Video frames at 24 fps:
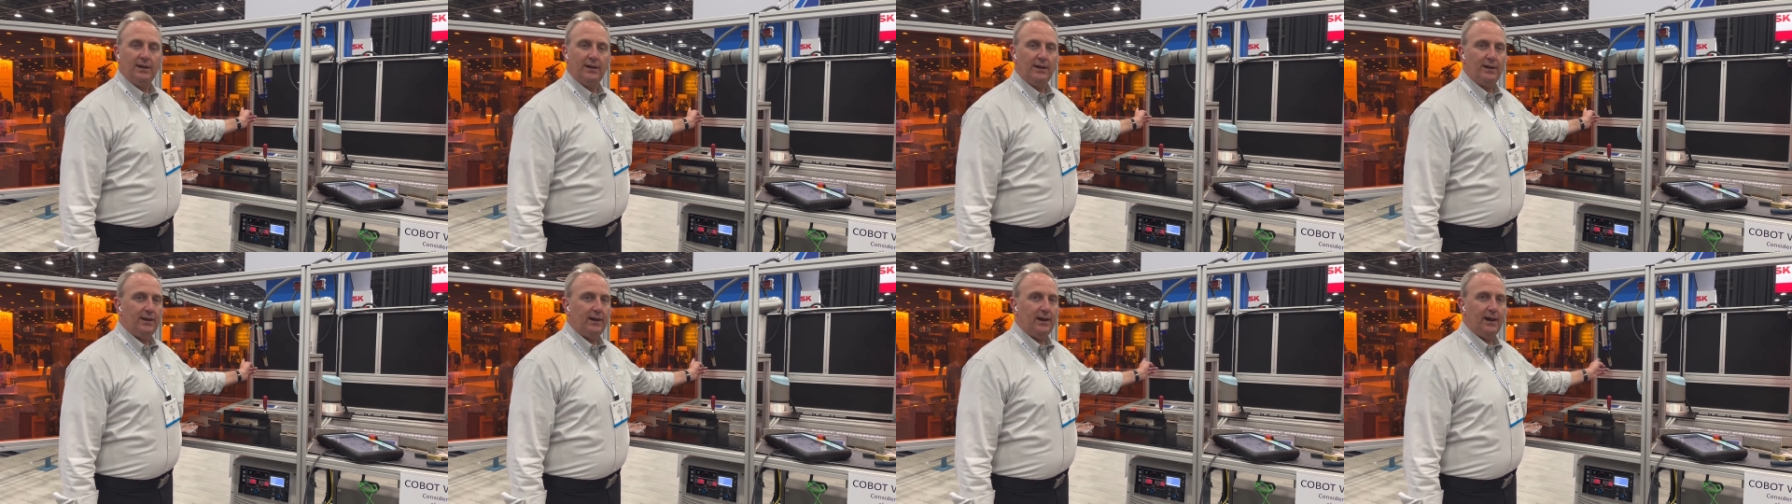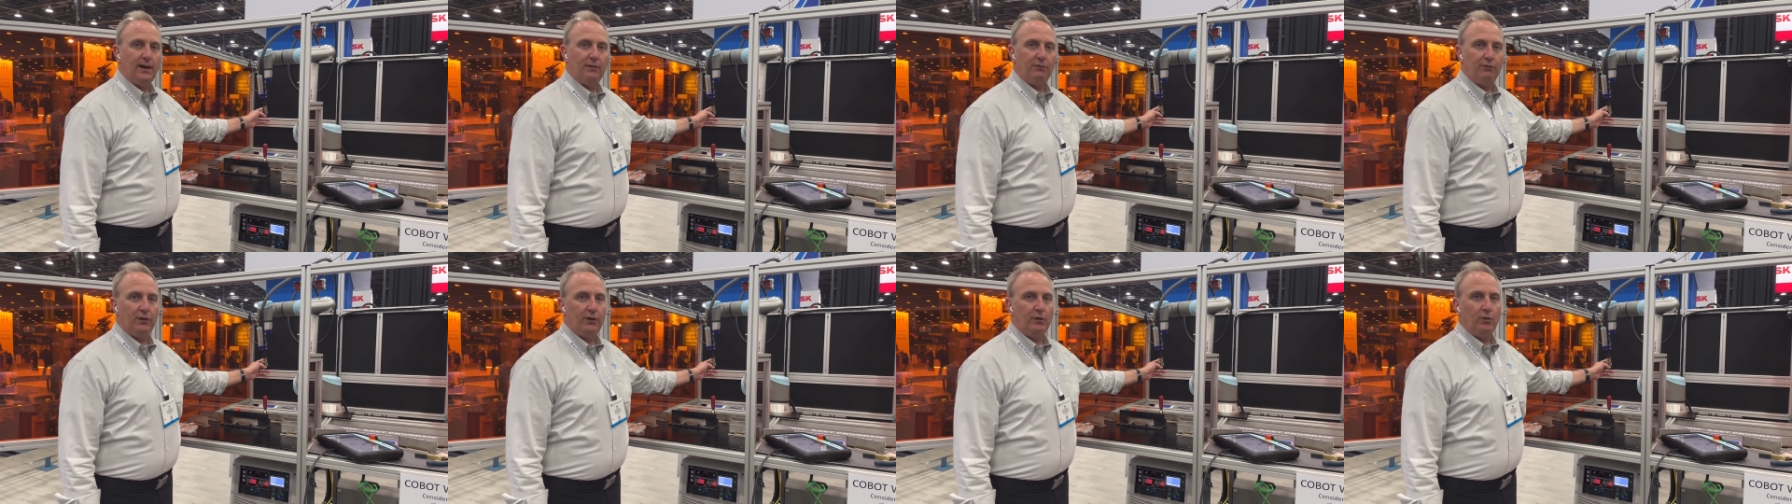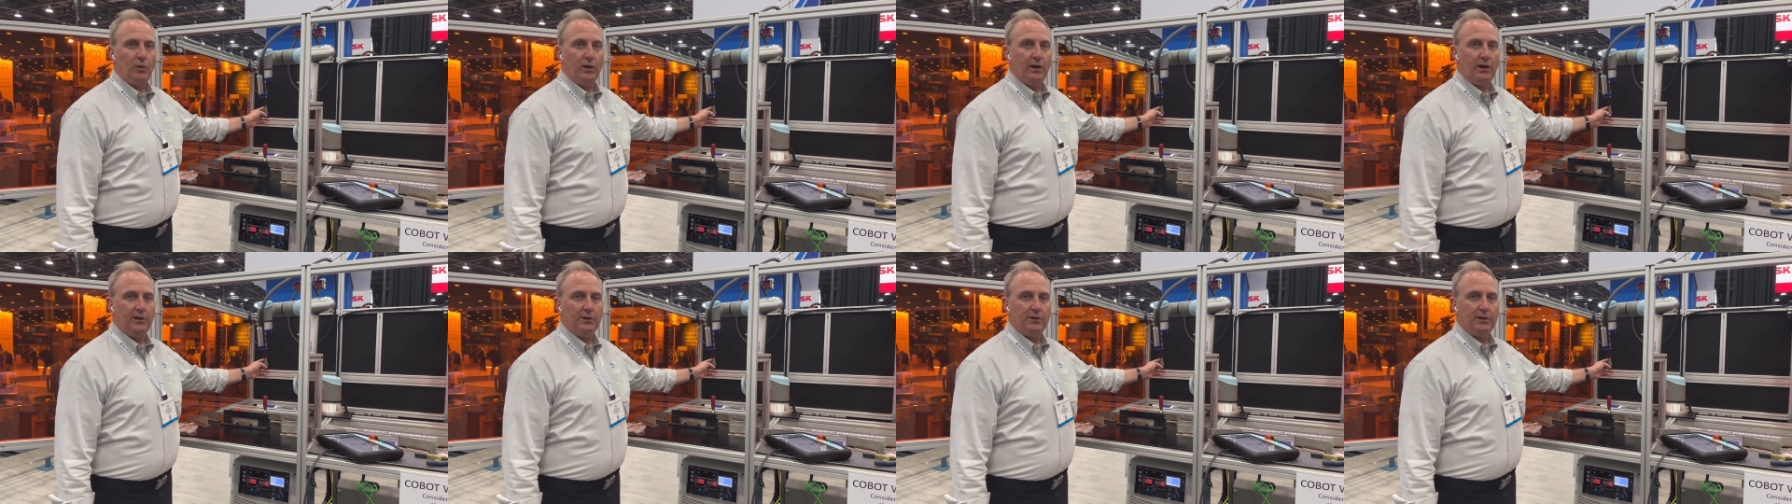And every
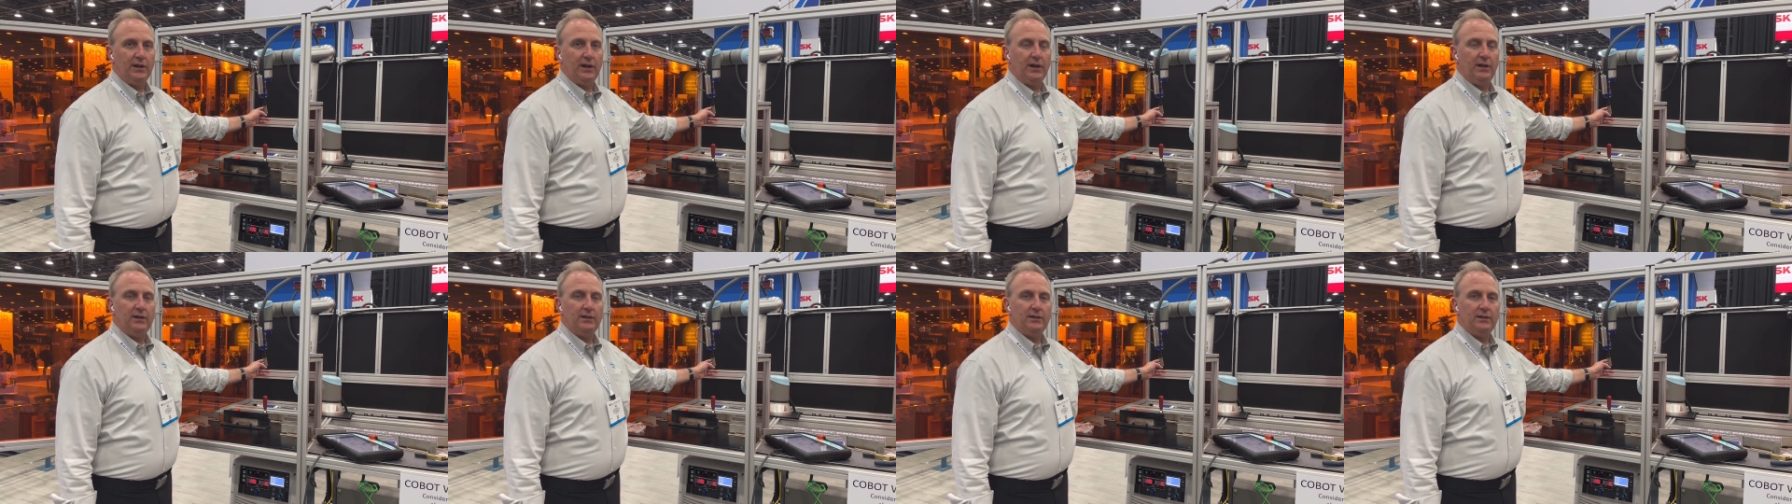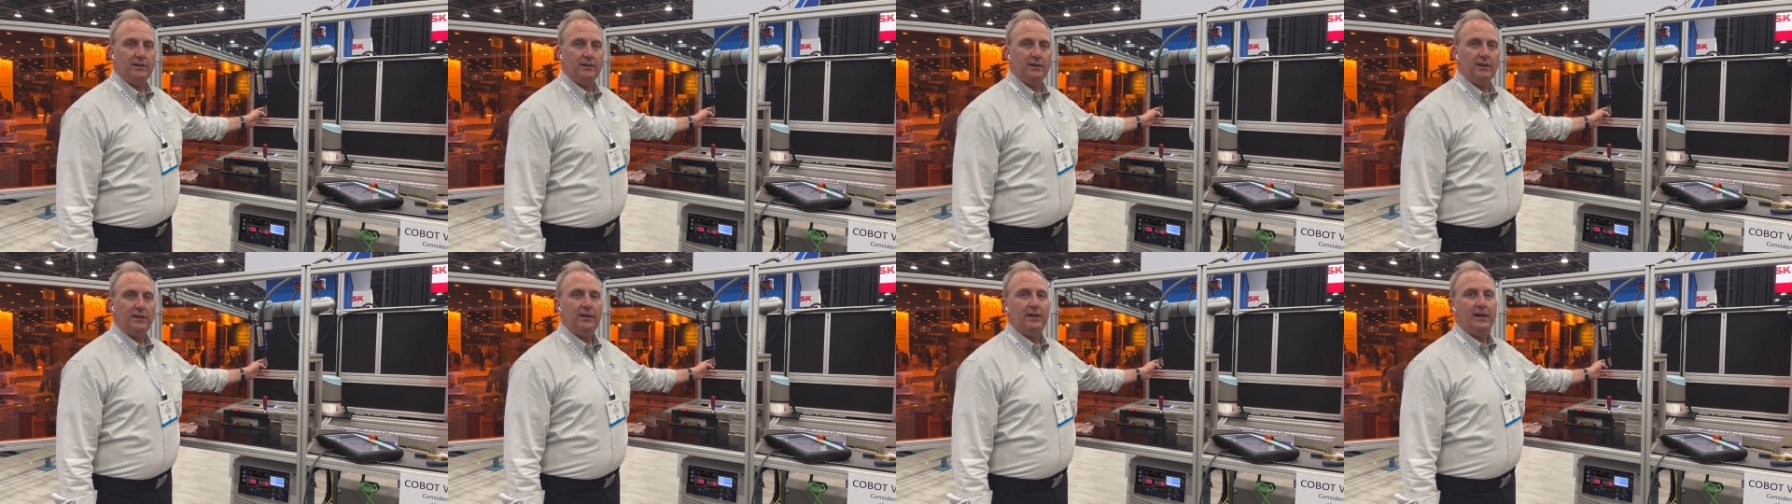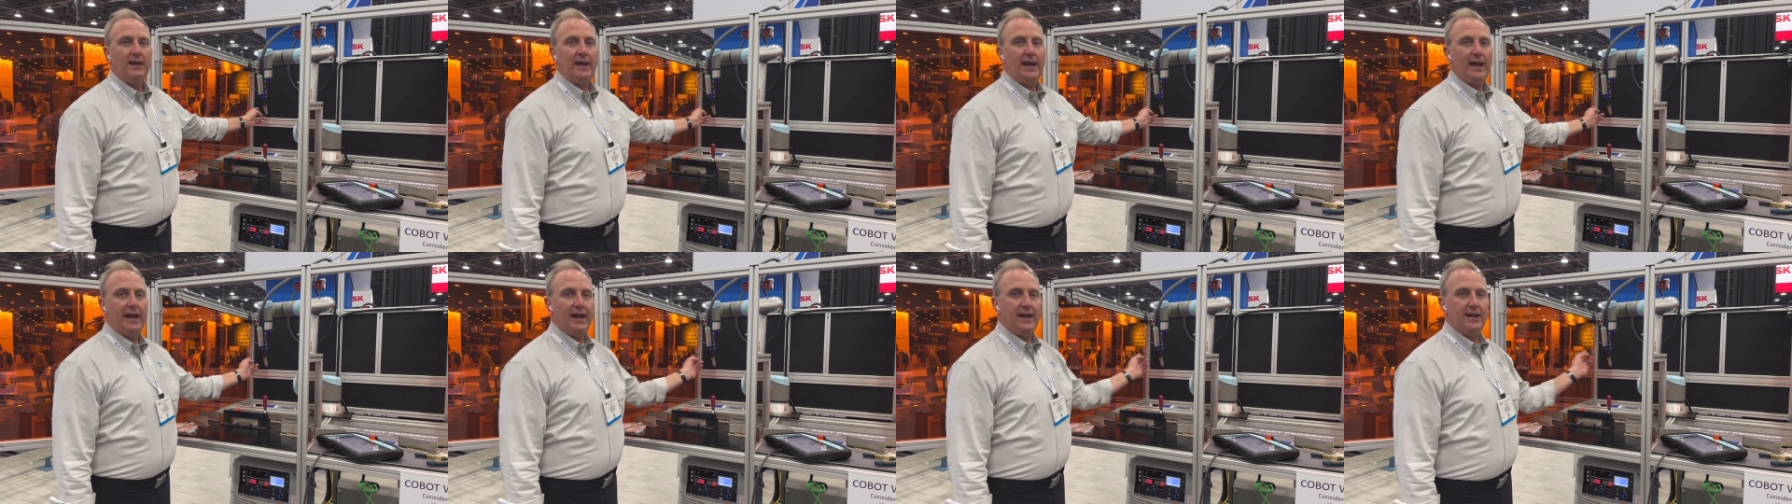weld gun
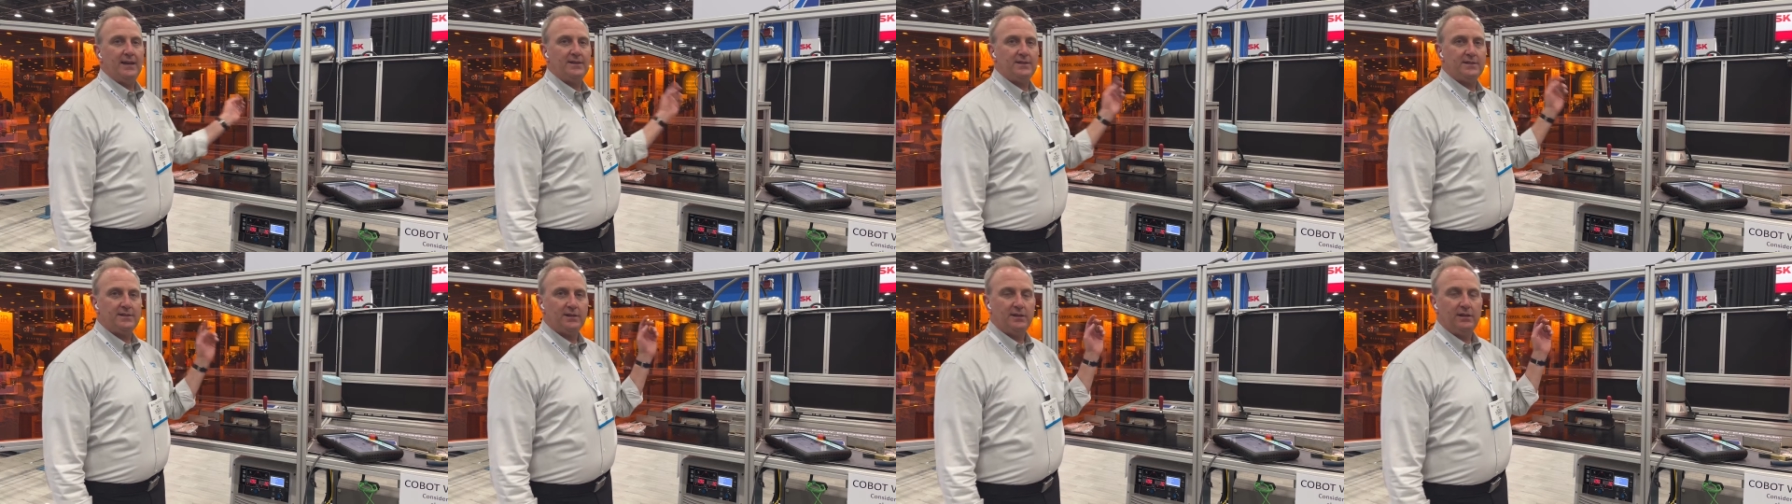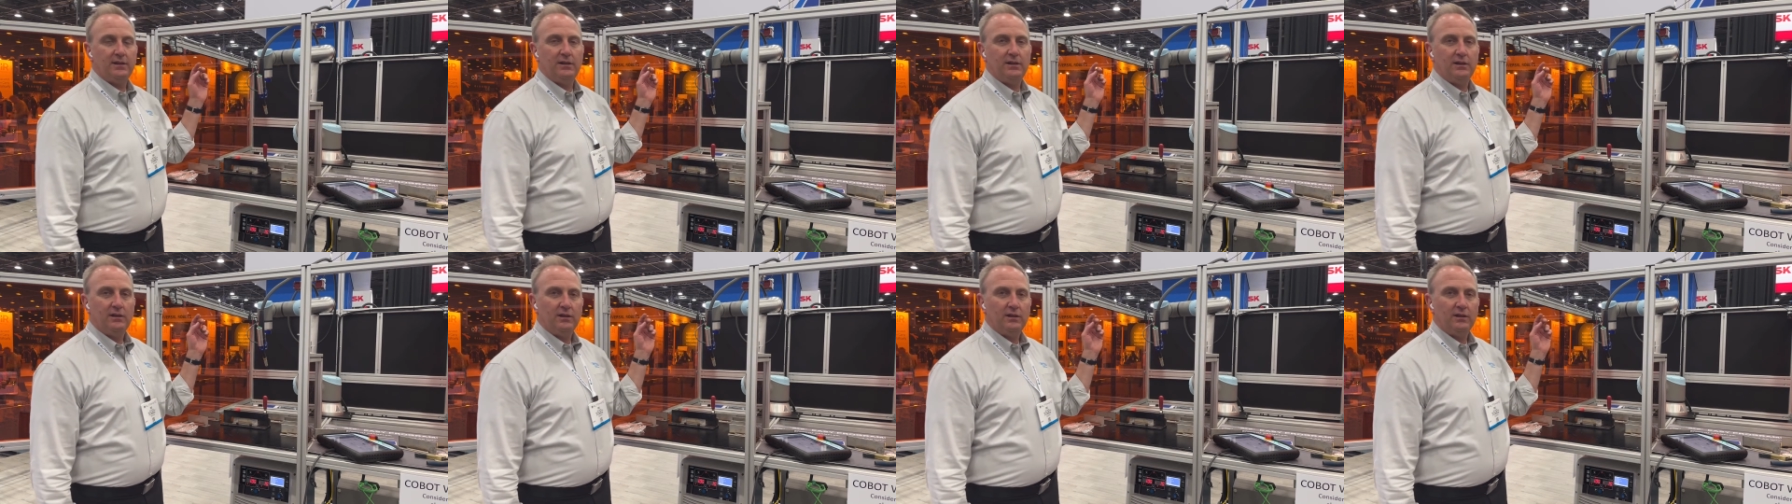has